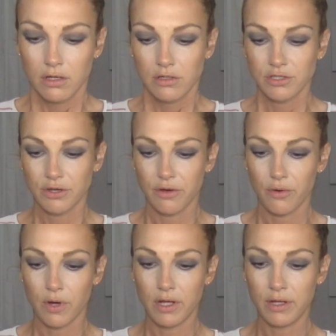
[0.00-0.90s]

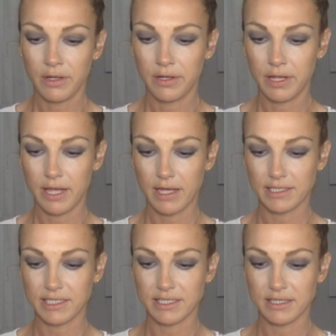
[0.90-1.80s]
So
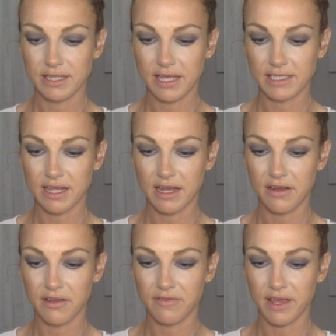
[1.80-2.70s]
yes, that's kind
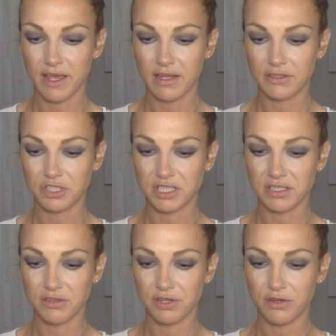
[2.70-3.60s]
of like just a
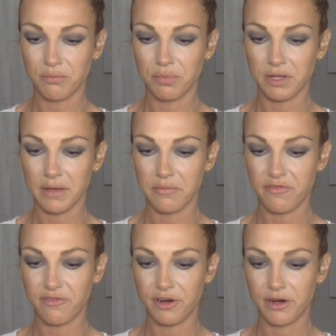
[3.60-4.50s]
little blip
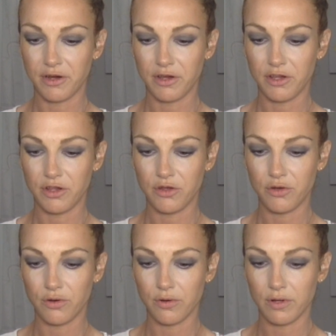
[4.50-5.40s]
for
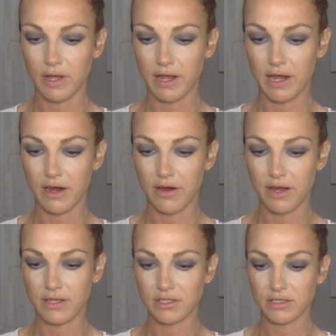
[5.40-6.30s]
you,
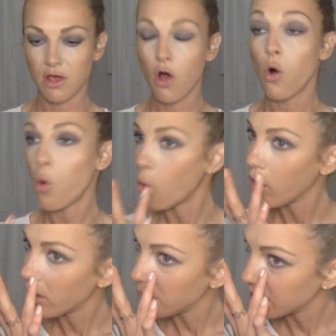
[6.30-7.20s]
Aries,
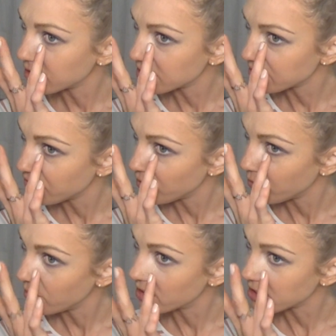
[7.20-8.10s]
or because it's a full
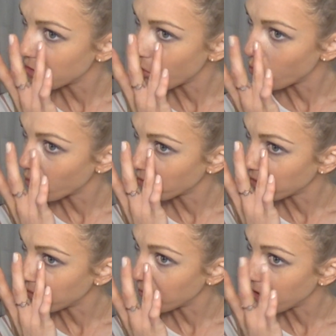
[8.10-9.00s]
moon, it's like or
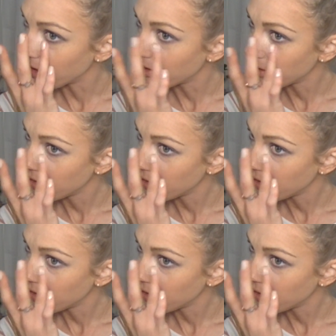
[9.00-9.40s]
Libra,